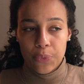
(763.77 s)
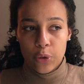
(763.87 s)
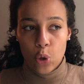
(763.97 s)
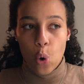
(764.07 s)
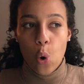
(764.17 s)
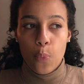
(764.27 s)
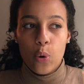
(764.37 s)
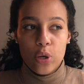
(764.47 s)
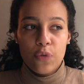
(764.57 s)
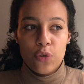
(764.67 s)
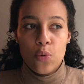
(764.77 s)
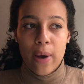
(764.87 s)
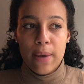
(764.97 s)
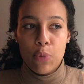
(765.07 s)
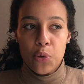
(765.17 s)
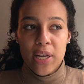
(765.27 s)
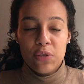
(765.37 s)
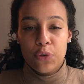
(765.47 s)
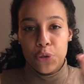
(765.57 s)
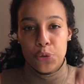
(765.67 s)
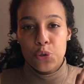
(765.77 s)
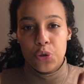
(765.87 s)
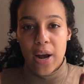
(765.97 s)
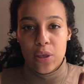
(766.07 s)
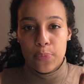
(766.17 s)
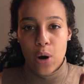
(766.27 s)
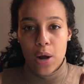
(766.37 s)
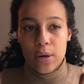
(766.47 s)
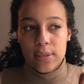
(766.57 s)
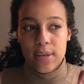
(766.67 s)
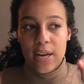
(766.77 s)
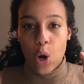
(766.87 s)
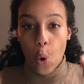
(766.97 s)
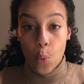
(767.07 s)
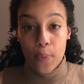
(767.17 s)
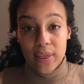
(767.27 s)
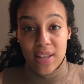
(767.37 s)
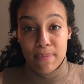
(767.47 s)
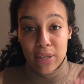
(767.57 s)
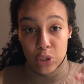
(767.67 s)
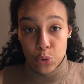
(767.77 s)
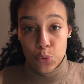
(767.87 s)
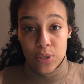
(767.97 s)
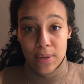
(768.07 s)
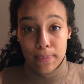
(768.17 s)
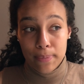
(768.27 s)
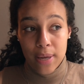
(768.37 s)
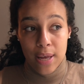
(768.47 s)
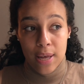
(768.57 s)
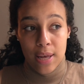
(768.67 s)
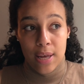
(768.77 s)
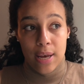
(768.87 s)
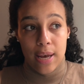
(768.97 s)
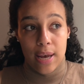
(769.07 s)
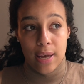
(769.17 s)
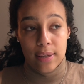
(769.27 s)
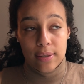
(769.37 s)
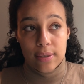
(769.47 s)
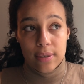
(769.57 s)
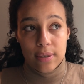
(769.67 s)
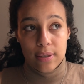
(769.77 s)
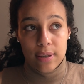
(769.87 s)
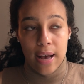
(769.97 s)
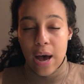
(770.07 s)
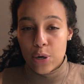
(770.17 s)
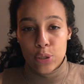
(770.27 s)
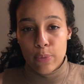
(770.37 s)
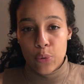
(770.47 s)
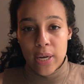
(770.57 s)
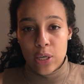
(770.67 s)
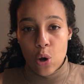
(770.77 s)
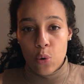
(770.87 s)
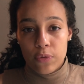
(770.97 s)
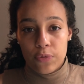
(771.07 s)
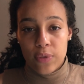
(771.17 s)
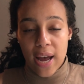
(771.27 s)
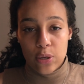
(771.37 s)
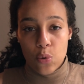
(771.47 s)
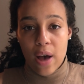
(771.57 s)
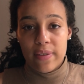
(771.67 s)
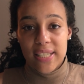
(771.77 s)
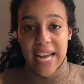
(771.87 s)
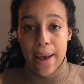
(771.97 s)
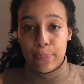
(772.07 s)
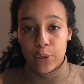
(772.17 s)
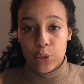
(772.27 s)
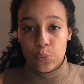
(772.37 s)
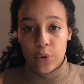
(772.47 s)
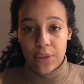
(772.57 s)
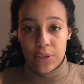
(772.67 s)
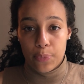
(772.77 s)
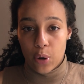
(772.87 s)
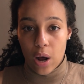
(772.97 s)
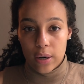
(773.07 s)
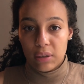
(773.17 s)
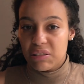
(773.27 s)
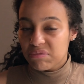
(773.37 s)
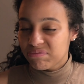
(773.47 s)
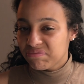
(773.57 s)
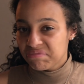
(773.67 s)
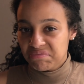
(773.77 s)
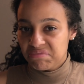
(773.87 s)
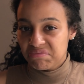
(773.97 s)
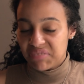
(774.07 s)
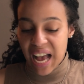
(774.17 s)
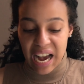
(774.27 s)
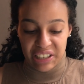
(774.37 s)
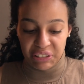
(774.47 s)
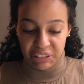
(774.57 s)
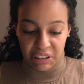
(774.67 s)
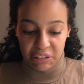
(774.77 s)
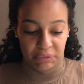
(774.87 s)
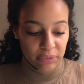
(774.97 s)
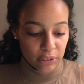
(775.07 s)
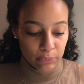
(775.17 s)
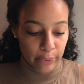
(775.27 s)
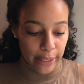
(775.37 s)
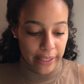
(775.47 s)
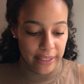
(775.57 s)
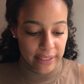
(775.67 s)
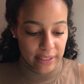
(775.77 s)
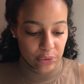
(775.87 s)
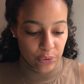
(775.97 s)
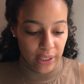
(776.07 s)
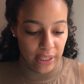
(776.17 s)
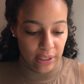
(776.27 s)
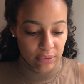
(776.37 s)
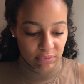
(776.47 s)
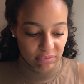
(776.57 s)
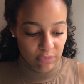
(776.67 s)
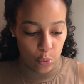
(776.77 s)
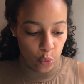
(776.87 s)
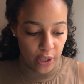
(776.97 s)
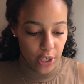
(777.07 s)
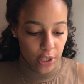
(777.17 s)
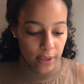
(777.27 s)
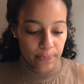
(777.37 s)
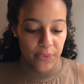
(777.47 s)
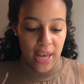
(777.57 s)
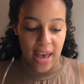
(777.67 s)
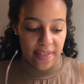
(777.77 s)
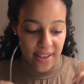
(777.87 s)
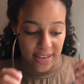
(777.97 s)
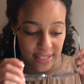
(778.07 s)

the whole point of you buying MONAT is for you to try the products and open them and use them. And how does MONAT know that you haven't tampered with the products? I don't know, but this is really weird. And then it